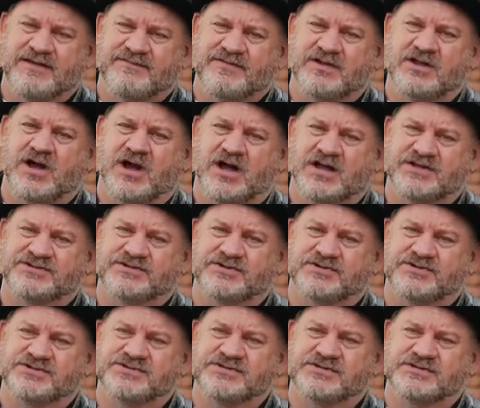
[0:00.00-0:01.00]
Kevin
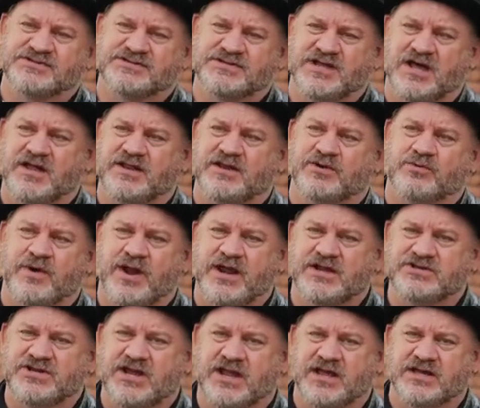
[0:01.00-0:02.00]
Costner's son and
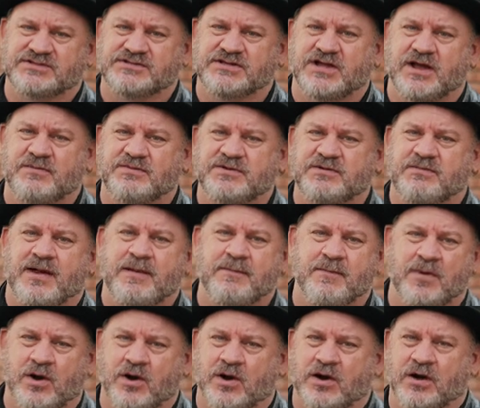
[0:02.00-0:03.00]
ranch hands come to my
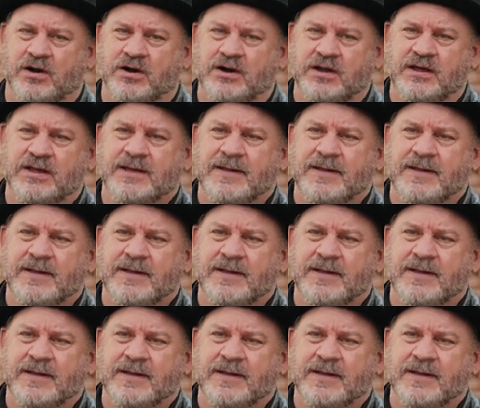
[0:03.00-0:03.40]
bar,